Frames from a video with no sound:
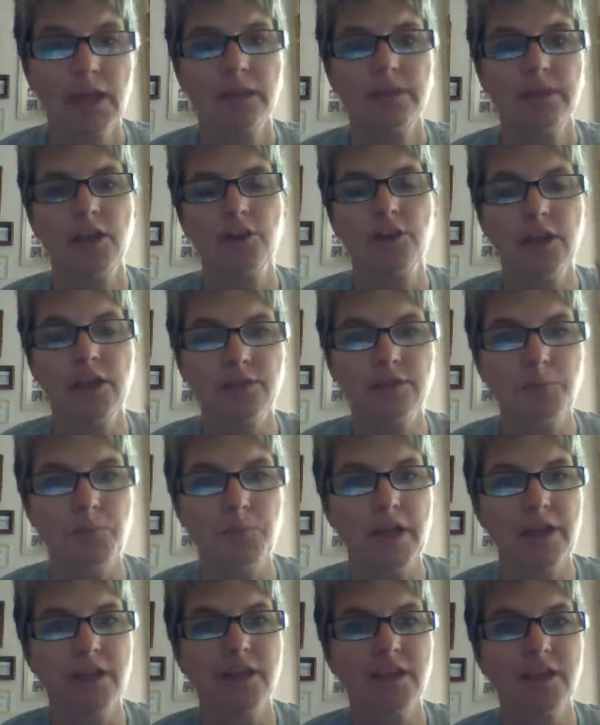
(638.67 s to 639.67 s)
they're given
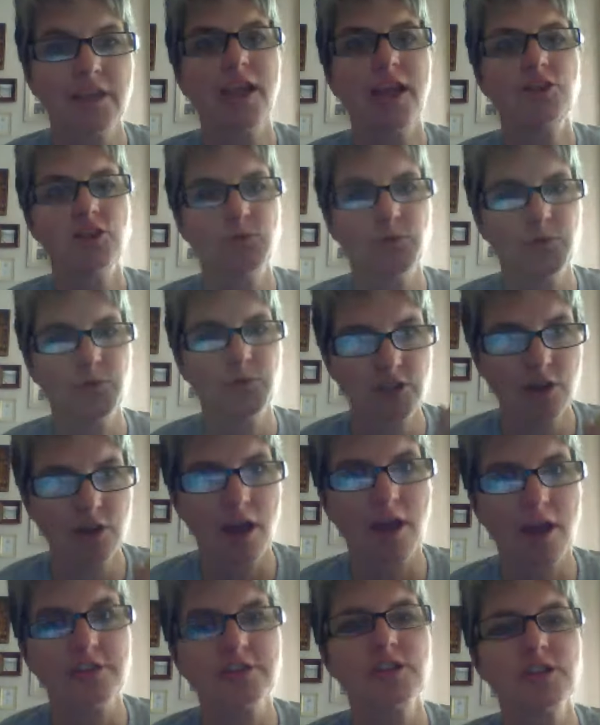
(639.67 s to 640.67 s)
medication which
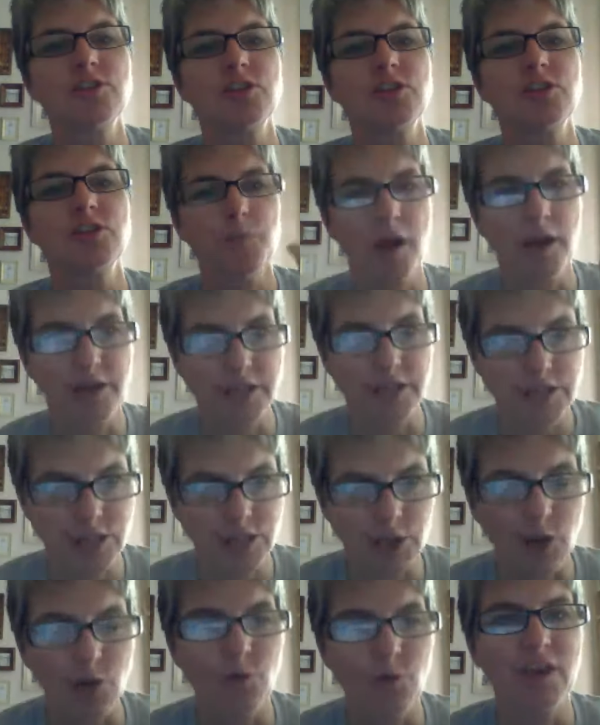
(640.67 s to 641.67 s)
causes their body to
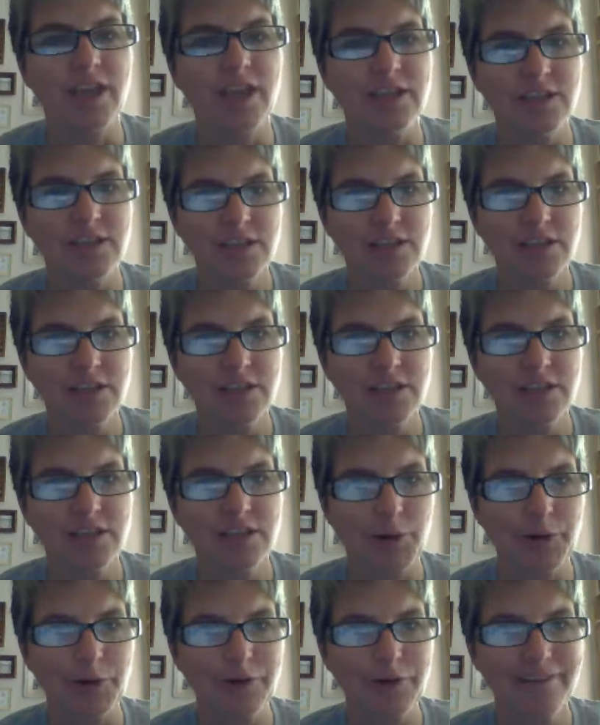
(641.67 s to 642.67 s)
go into
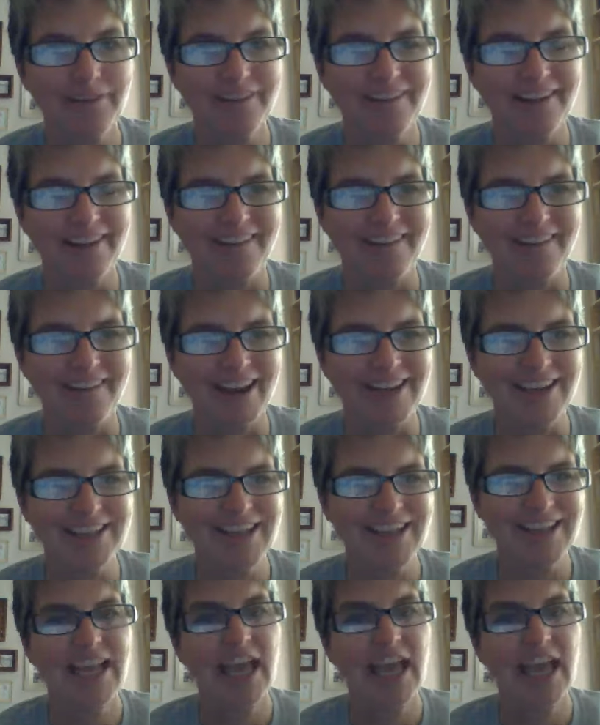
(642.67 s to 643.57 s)
labor. All right?